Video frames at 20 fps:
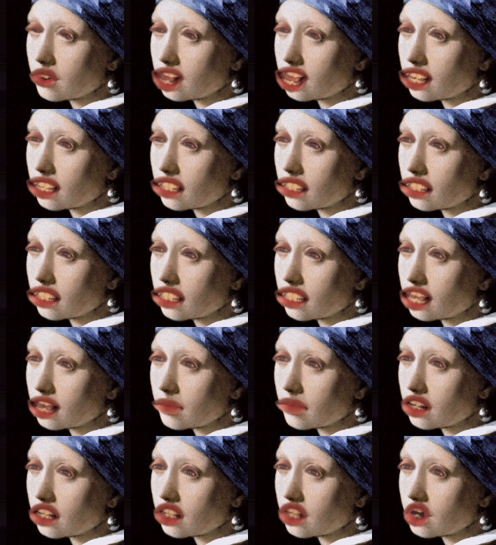righteousness.
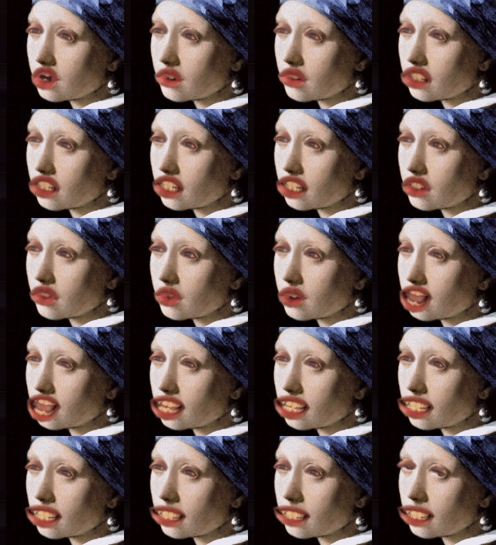I'm clothed in his
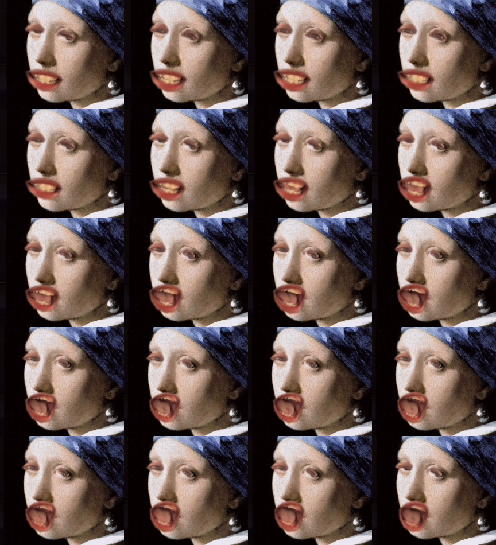righteousness.
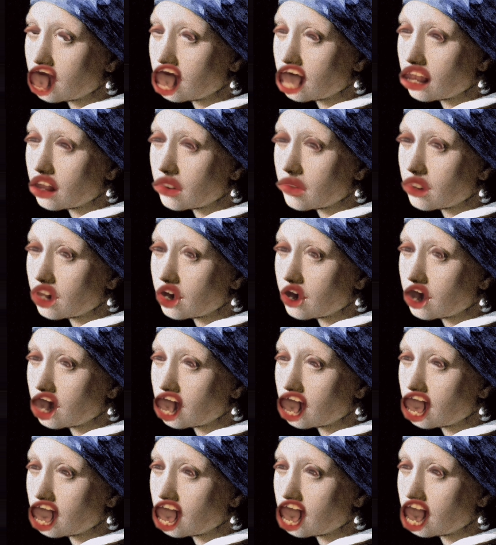I don't know
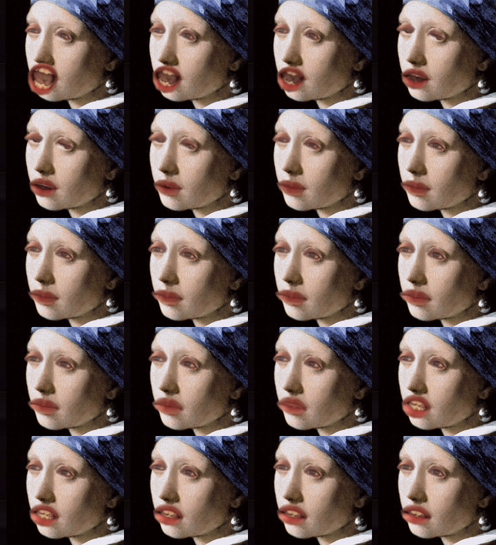how
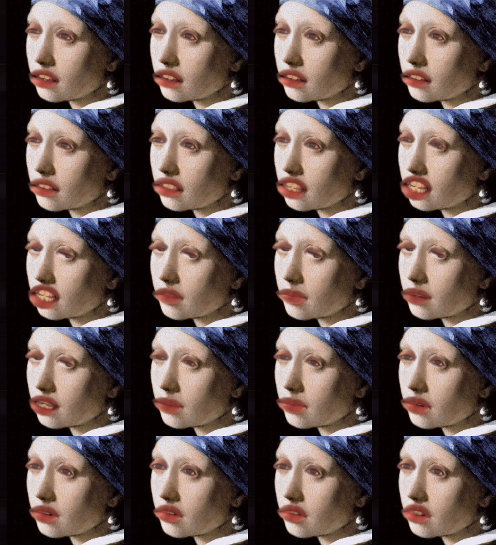these
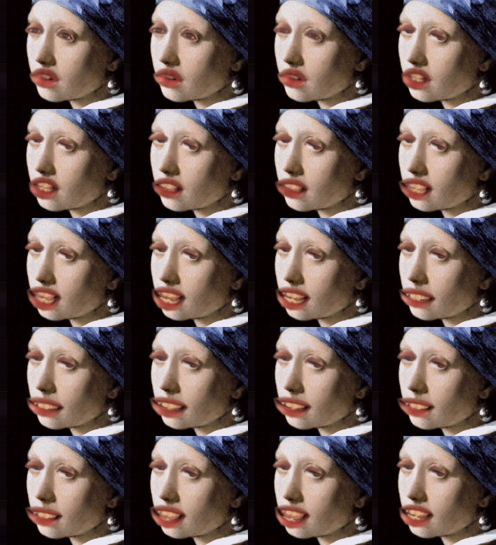people do the things
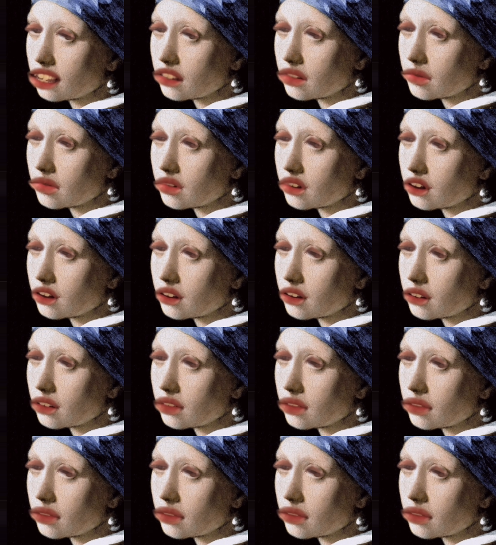that they do, girl.